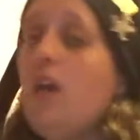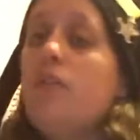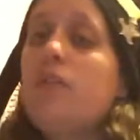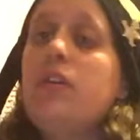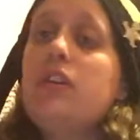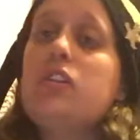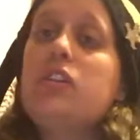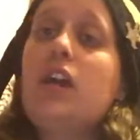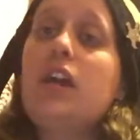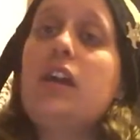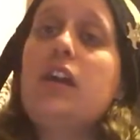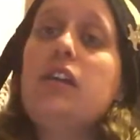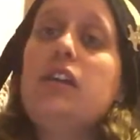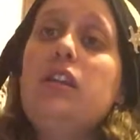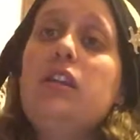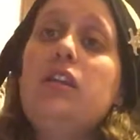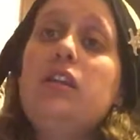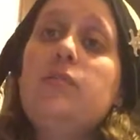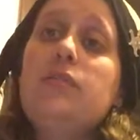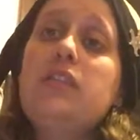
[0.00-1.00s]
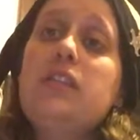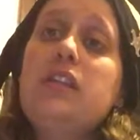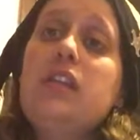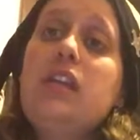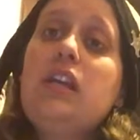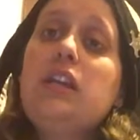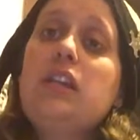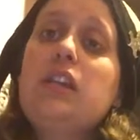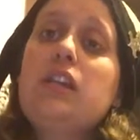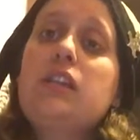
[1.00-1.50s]
which I ended up
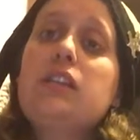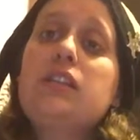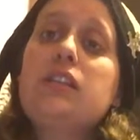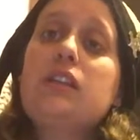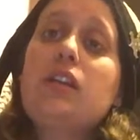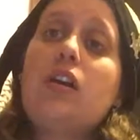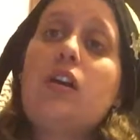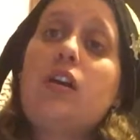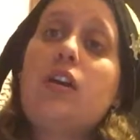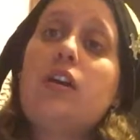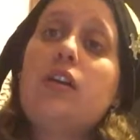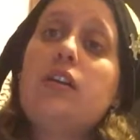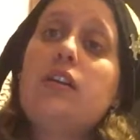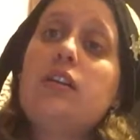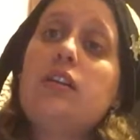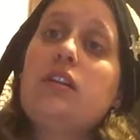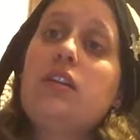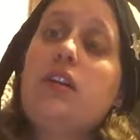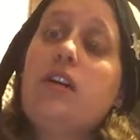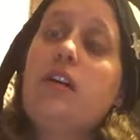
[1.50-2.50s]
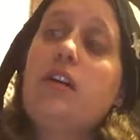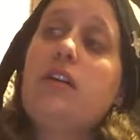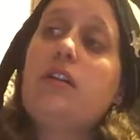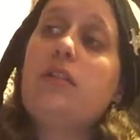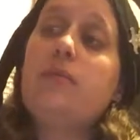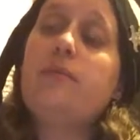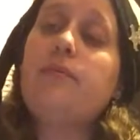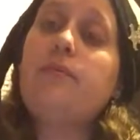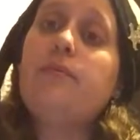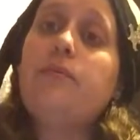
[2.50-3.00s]
seeing this on
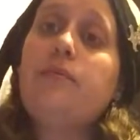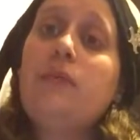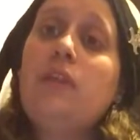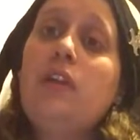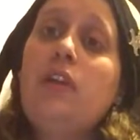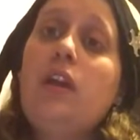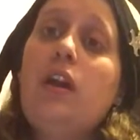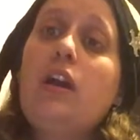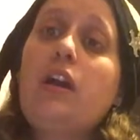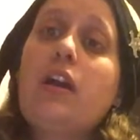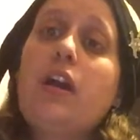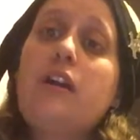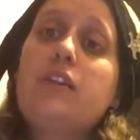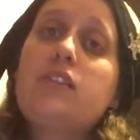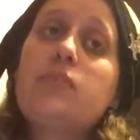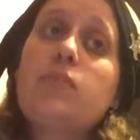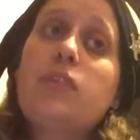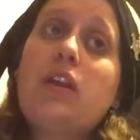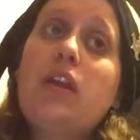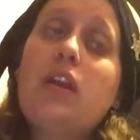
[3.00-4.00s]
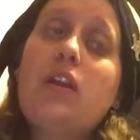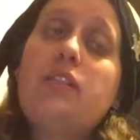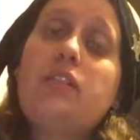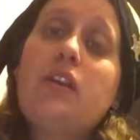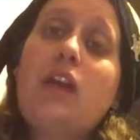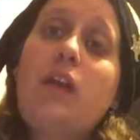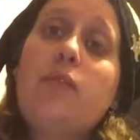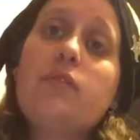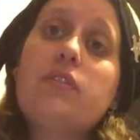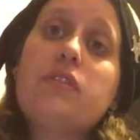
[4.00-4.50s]
a cosplayer
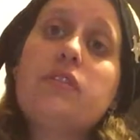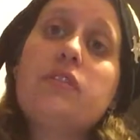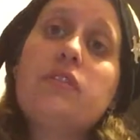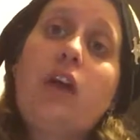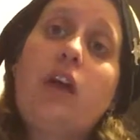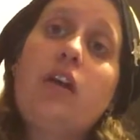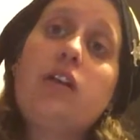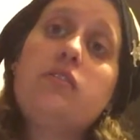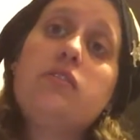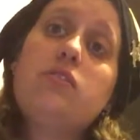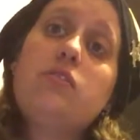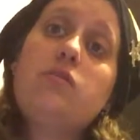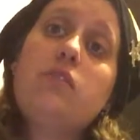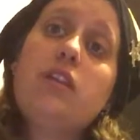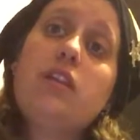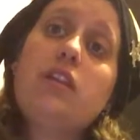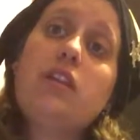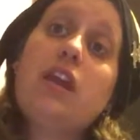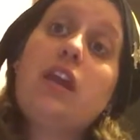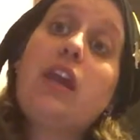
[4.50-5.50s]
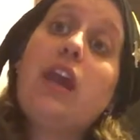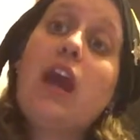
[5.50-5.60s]
that was doing like